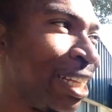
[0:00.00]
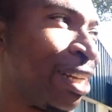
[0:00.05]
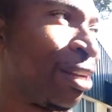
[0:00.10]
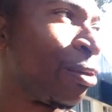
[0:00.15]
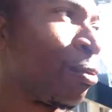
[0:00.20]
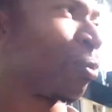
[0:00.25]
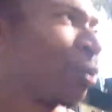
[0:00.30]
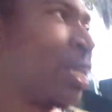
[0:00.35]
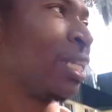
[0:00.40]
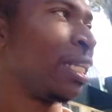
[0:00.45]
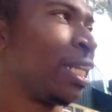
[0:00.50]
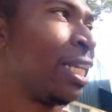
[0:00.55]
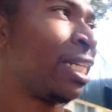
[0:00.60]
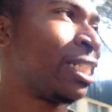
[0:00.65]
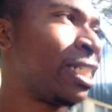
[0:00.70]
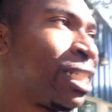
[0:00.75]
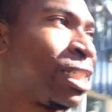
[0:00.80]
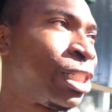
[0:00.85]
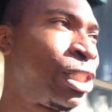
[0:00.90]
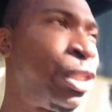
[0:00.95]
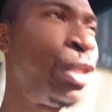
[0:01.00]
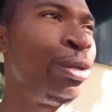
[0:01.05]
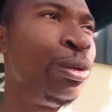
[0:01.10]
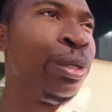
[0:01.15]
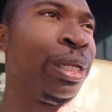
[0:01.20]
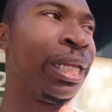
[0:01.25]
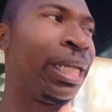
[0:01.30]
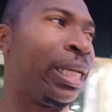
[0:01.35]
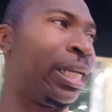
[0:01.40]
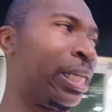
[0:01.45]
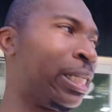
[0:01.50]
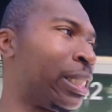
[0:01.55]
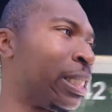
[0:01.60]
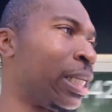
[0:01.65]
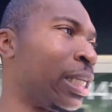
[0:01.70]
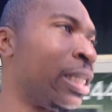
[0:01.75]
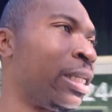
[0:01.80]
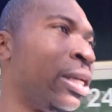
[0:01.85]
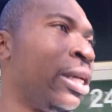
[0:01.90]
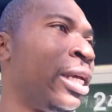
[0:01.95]
and their religious duties
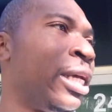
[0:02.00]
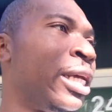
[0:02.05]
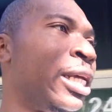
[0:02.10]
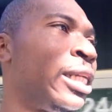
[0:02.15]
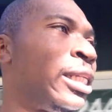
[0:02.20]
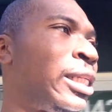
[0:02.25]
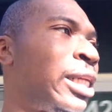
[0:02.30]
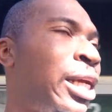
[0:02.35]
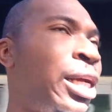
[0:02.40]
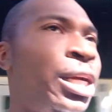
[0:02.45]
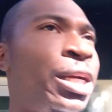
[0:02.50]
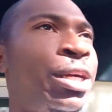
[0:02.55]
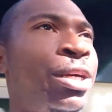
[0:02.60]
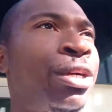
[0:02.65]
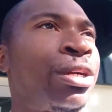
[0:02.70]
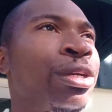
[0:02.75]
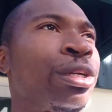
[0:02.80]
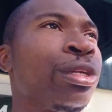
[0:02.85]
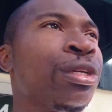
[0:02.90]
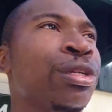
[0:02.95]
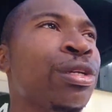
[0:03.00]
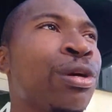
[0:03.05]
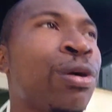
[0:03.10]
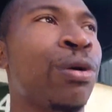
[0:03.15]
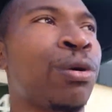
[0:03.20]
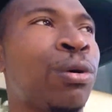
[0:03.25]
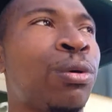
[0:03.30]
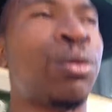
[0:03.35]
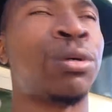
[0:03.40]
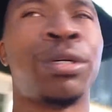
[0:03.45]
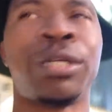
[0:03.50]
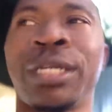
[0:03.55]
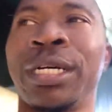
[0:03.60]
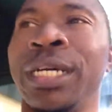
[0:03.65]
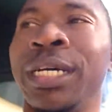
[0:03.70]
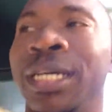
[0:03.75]
and their, you know,